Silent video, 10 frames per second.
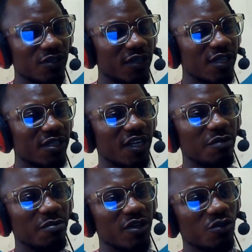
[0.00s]
Today's
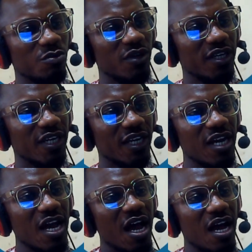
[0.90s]
segment will be looking at
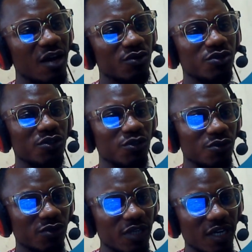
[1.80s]
how to
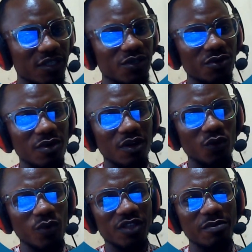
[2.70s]
use SQL
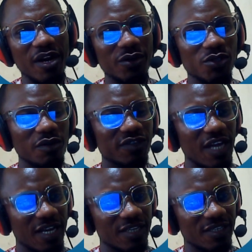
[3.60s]
with Microsoft
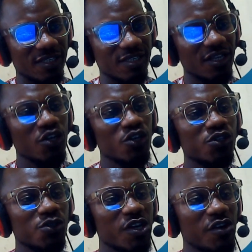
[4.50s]
Access
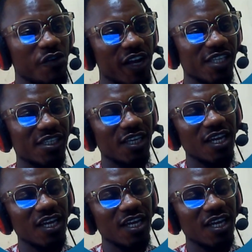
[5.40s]
to create